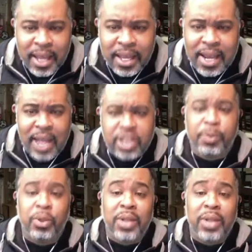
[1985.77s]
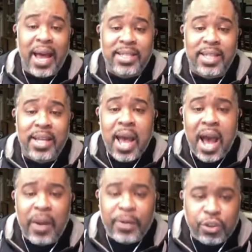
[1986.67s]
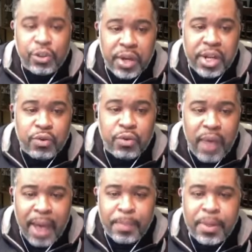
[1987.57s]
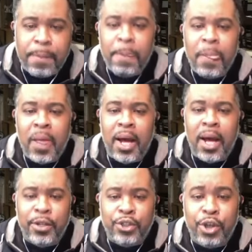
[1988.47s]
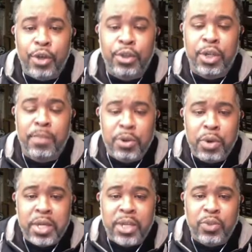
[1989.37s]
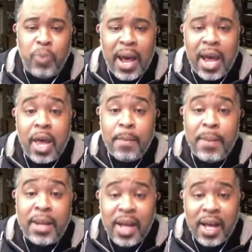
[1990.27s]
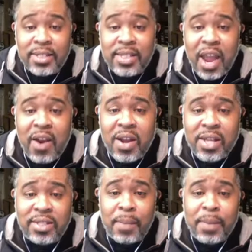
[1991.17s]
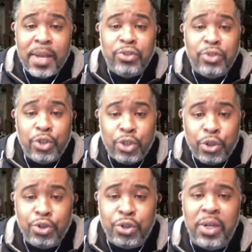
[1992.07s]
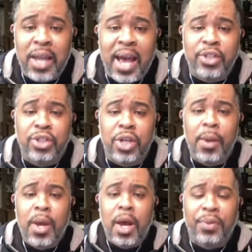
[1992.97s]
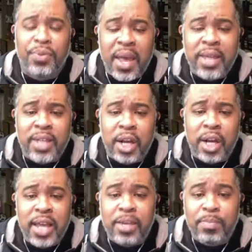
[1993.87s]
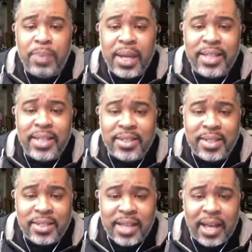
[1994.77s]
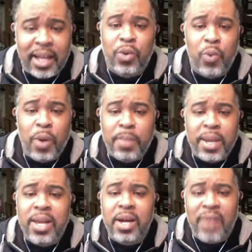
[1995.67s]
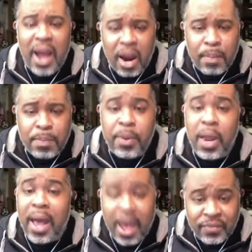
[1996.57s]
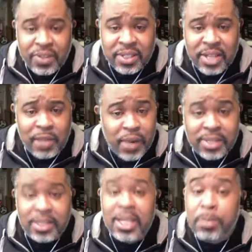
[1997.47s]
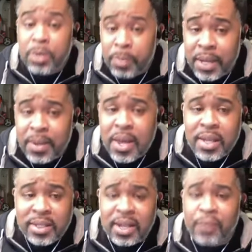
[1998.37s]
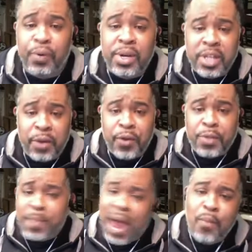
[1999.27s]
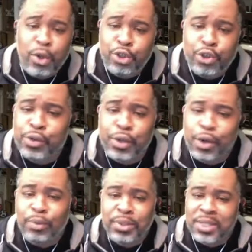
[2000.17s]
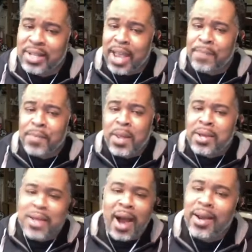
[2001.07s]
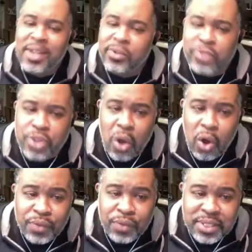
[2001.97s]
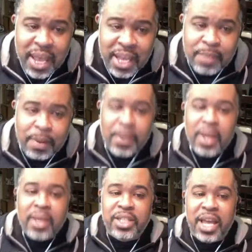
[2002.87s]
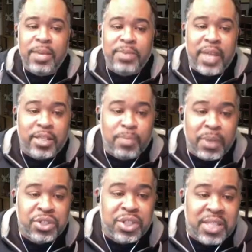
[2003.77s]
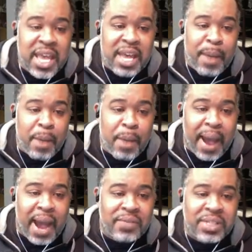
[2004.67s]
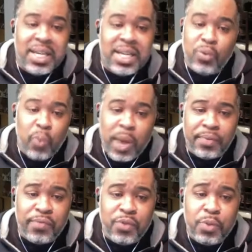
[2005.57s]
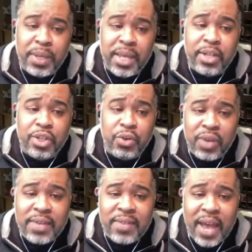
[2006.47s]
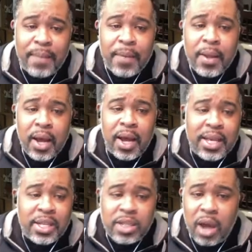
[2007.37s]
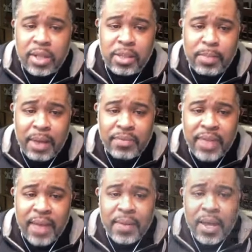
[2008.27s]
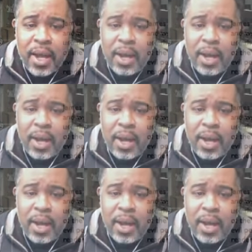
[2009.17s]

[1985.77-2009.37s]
and hospitalized, and how it's running rapid in certain communities. Why? Because there is some institutionalized of things that are taking place in society where many of our people have to suffer and seem to be suffering different. But I want you to know tonight, God loves us all the same. James has much to say about poverty and wealth. If you begin to read that, uh, he talks about that uh,